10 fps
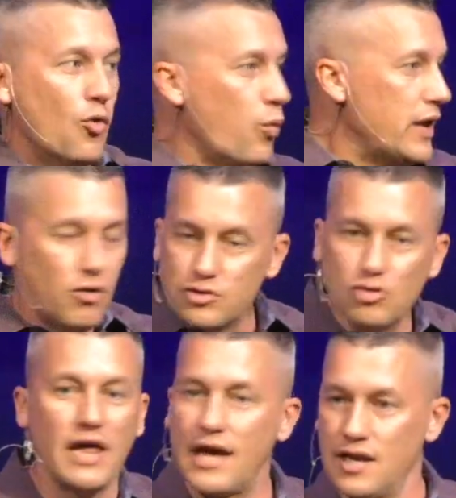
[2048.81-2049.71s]
we don't
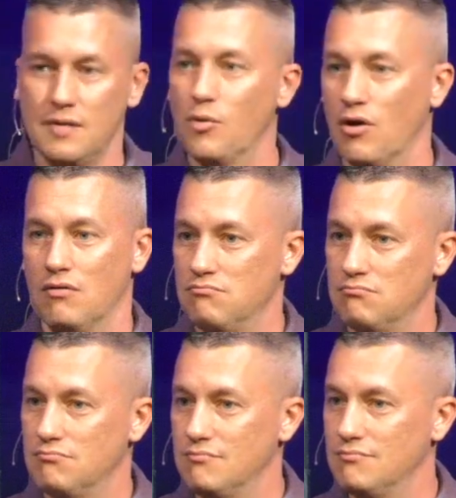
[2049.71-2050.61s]
do that anymore.
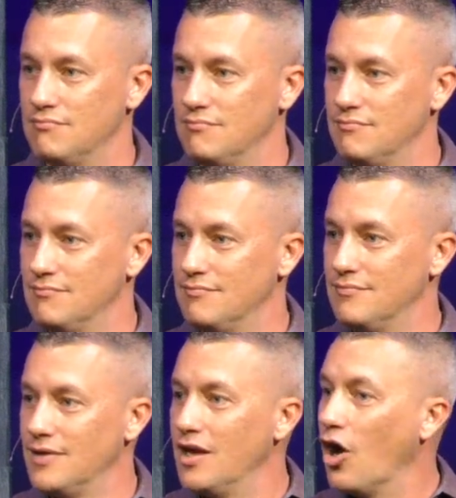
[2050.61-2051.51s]

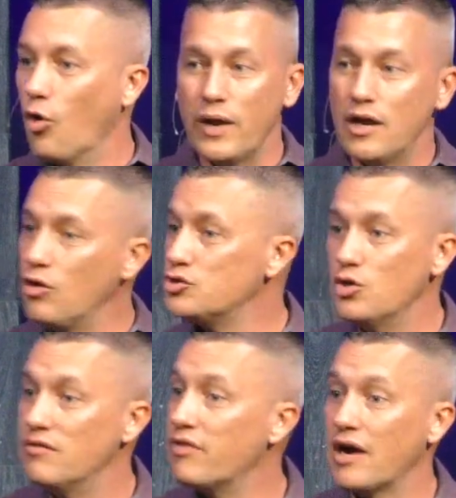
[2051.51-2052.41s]
Or we don't
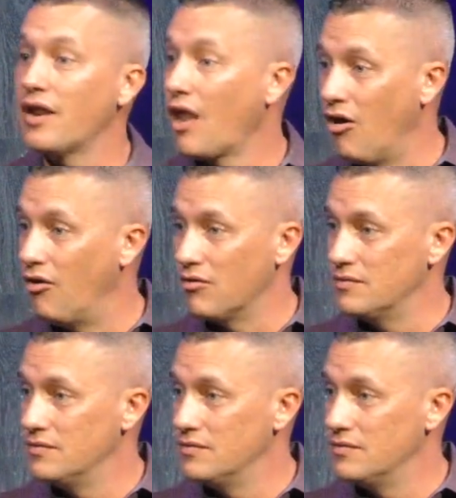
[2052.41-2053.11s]
do it very long.